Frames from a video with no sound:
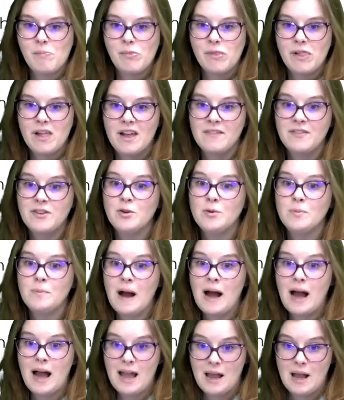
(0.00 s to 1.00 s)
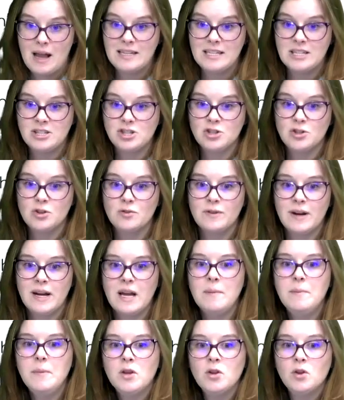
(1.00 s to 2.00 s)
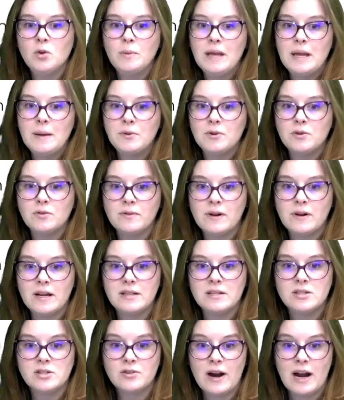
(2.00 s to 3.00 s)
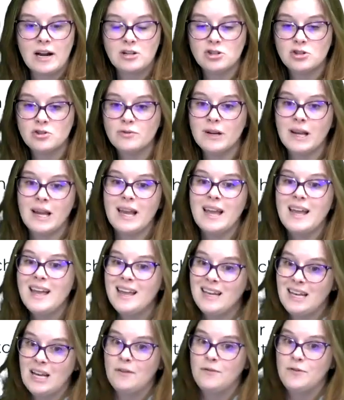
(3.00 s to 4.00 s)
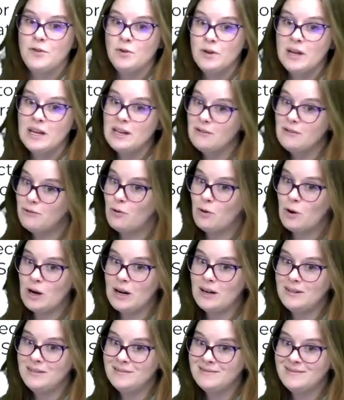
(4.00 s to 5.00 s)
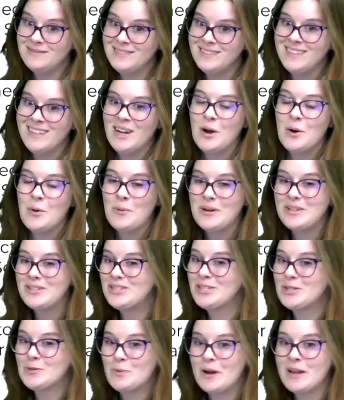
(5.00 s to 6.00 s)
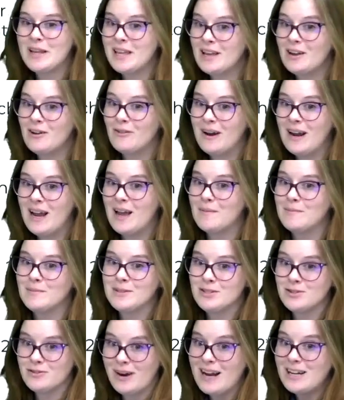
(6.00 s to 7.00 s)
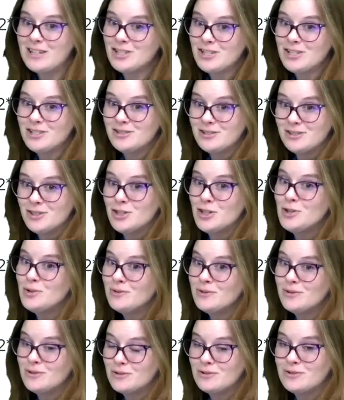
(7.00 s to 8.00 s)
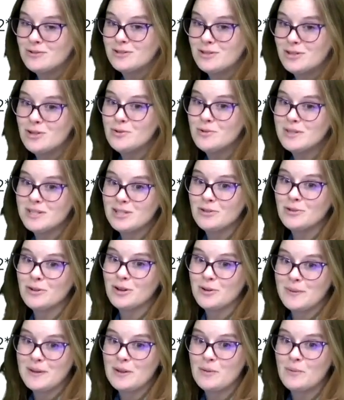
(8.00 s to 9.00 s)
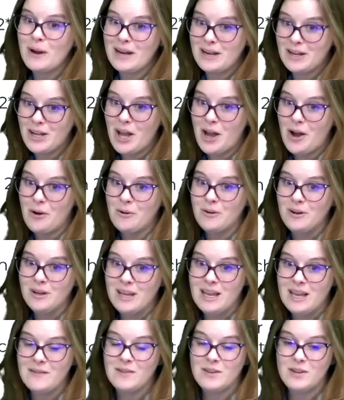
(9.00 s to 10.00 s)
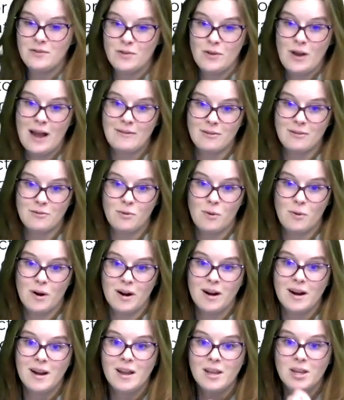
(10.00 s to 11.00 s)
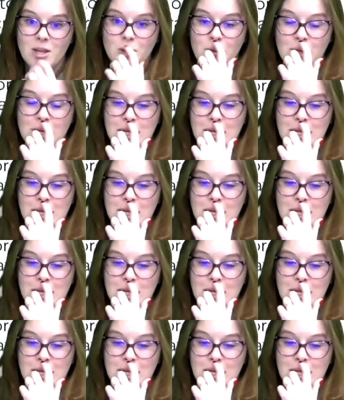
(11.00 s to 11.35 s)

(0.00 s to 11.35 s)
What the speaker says: if you buy additional RAM, you'll be able to run Scratch 3. Now, if you get a 4 with just 1 gig of RAM, Scratch 2 is still going to be the way to go, even if you have a 4. You need